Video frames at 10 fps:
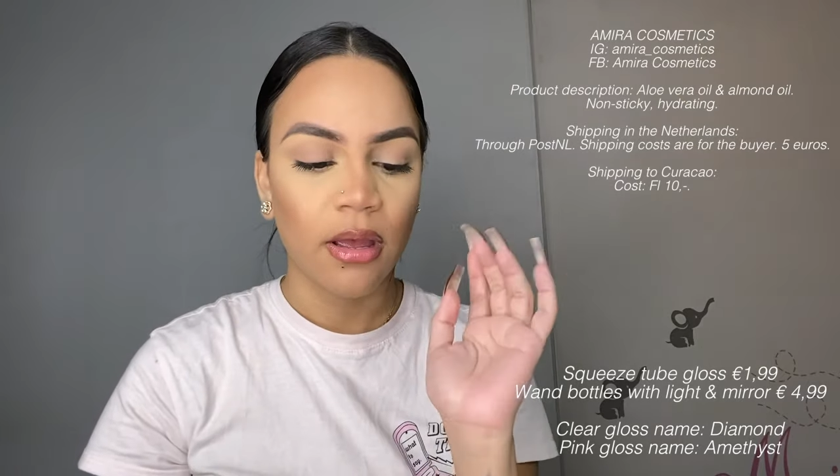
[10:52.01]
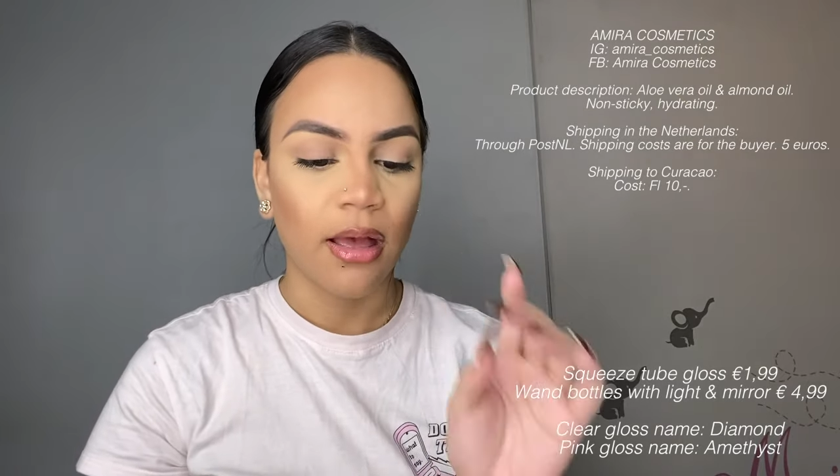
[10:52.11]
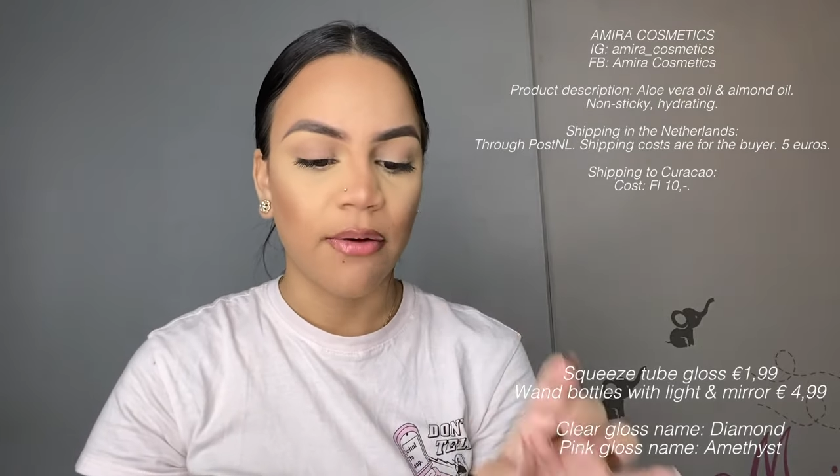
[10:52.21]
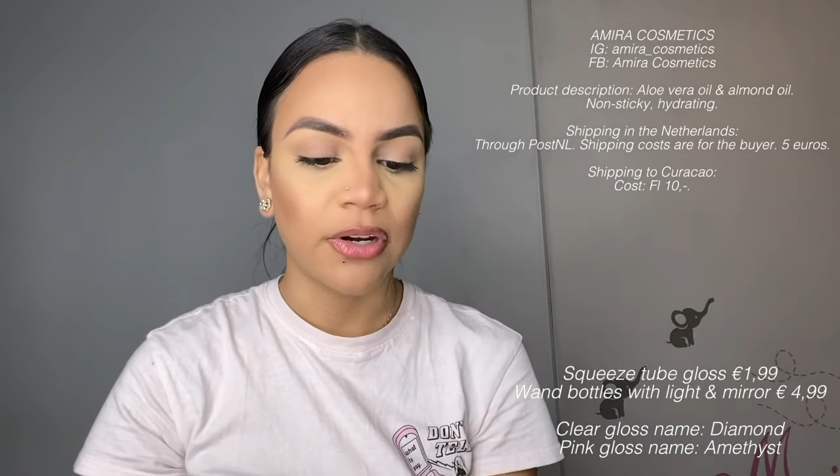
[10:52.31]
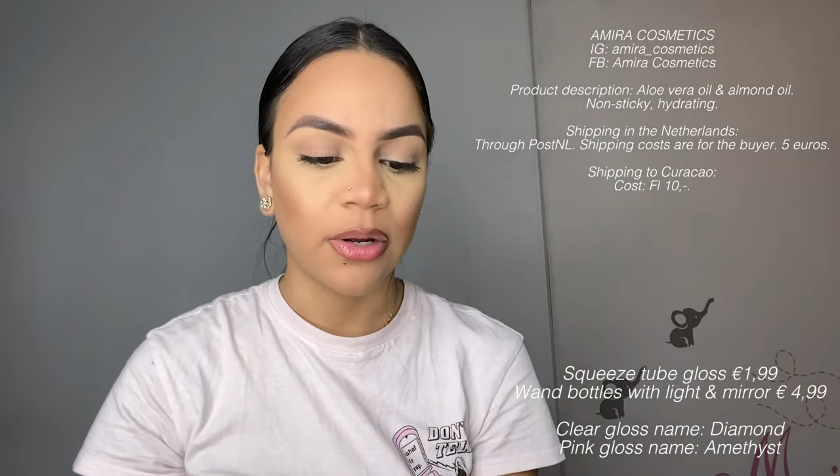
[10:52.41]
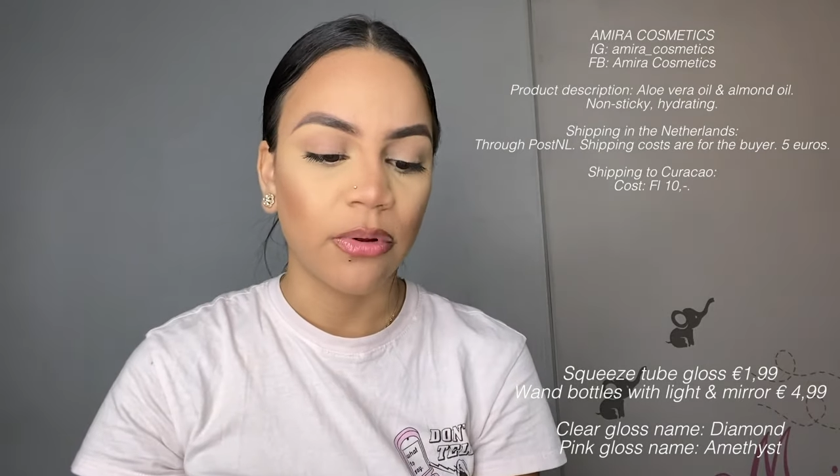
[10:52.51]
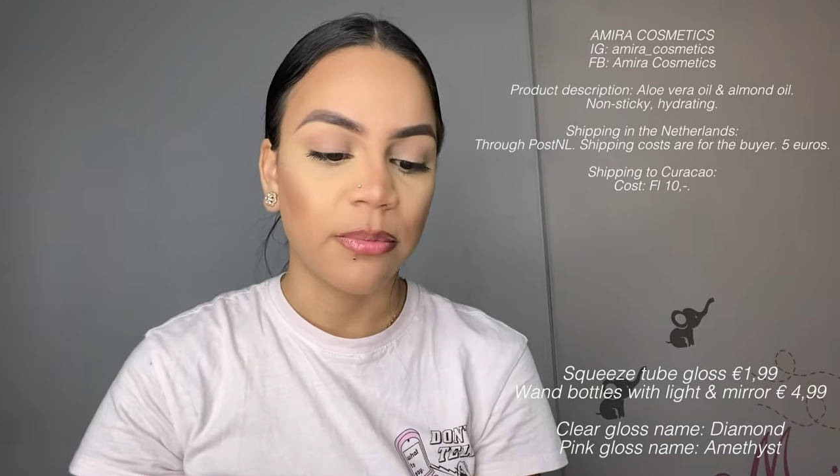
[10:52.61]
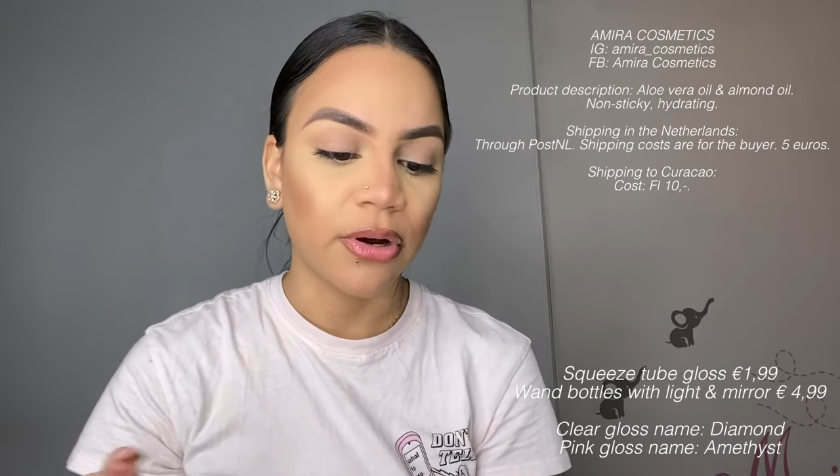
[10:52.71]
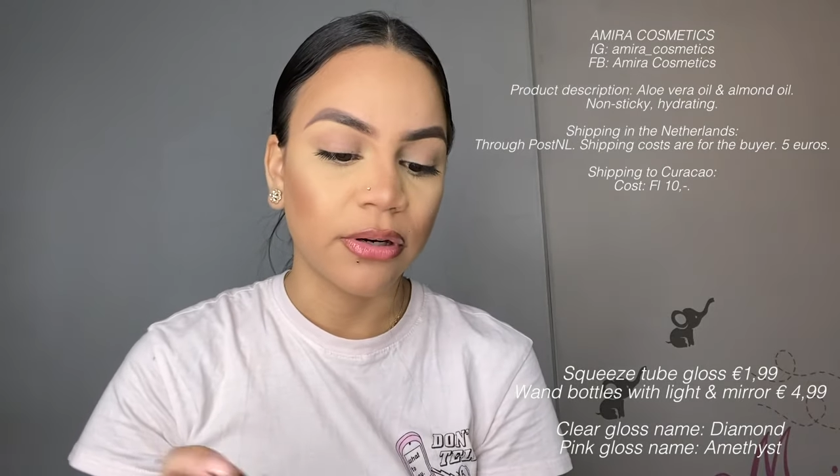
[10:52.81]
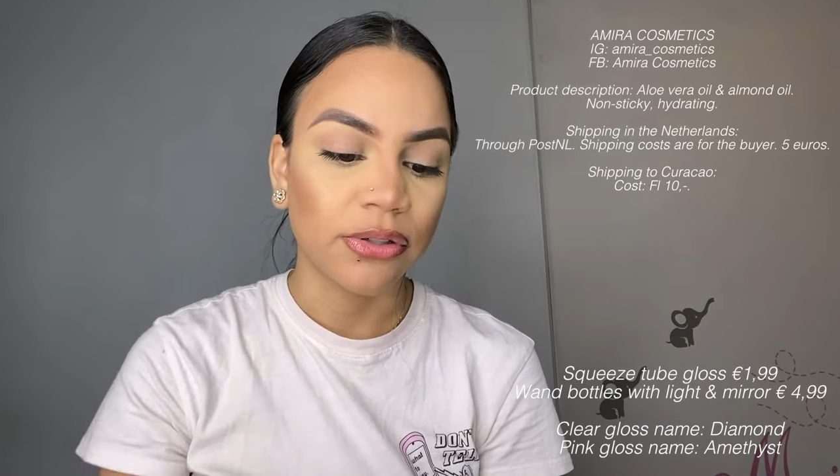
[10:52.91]
everything will be
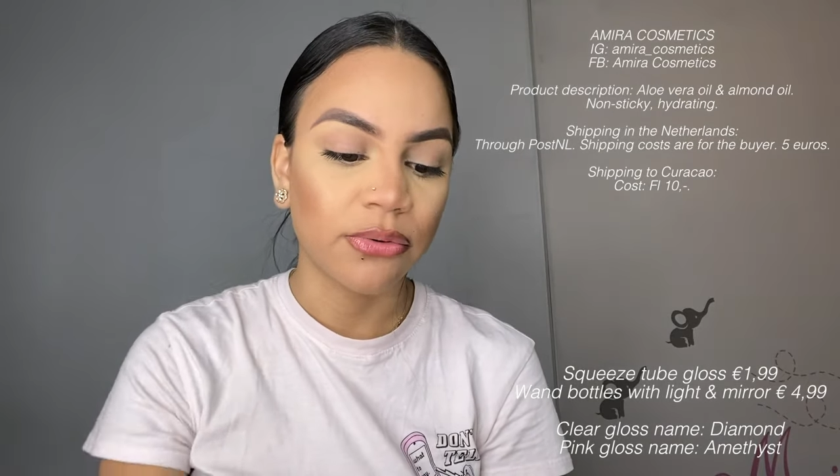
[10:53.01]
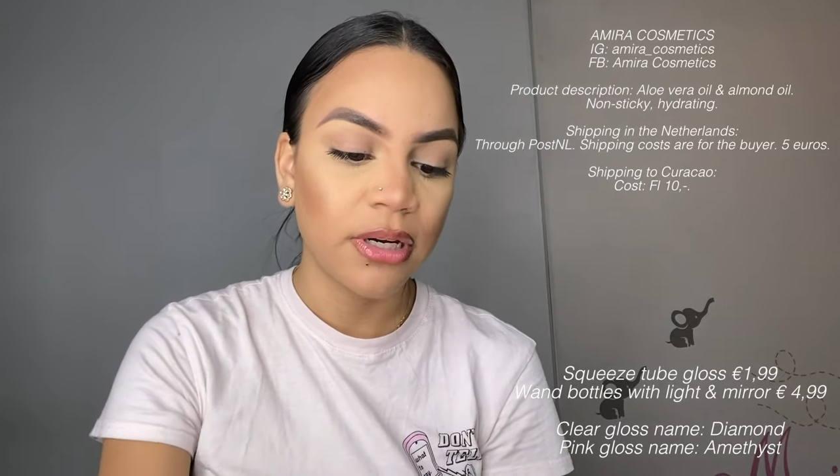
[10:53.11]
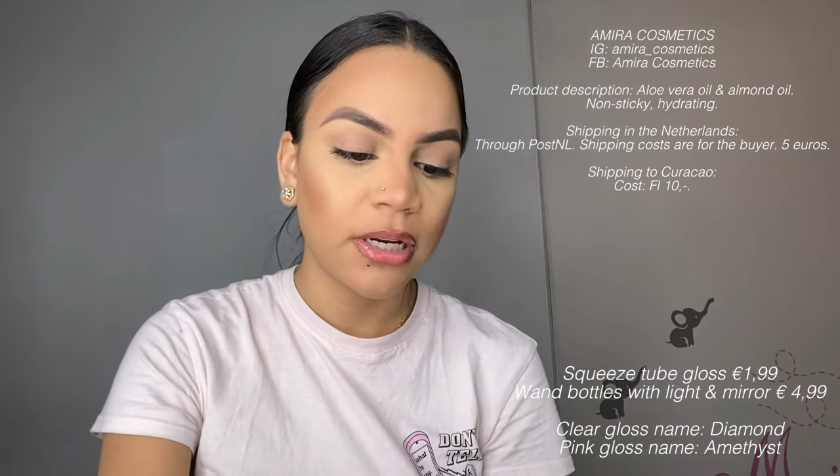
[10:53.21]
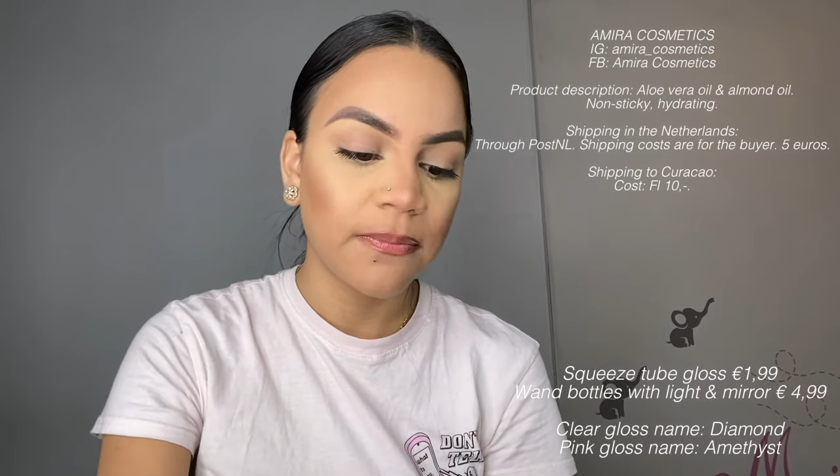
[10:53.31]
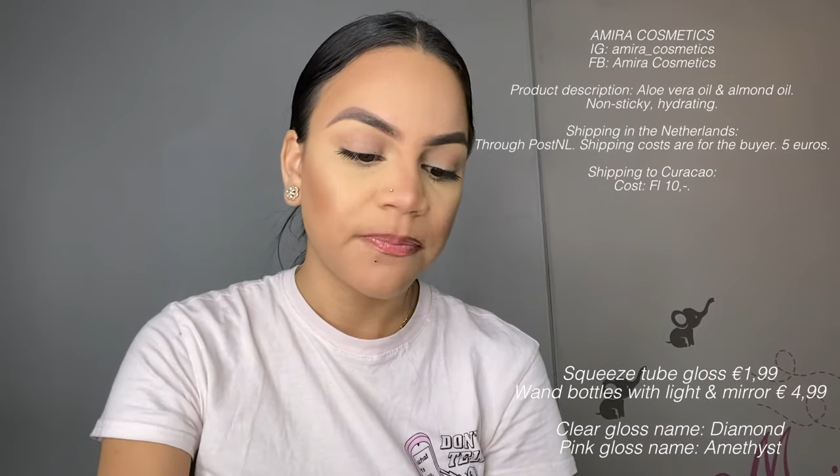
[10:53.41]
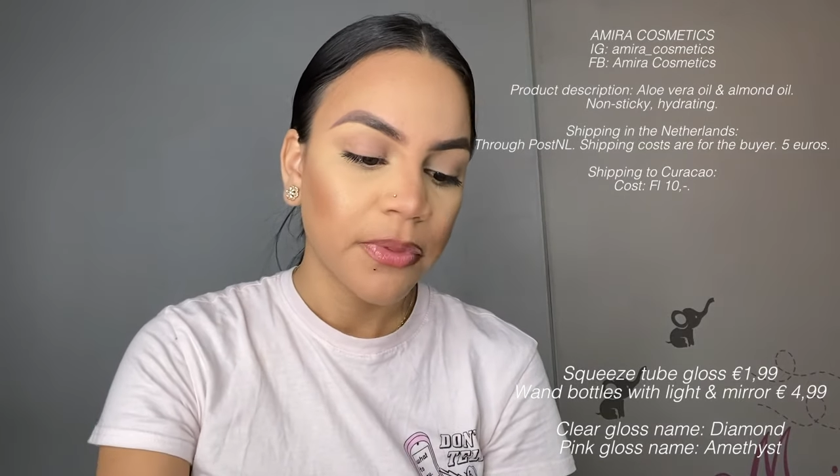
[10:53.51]
on the screen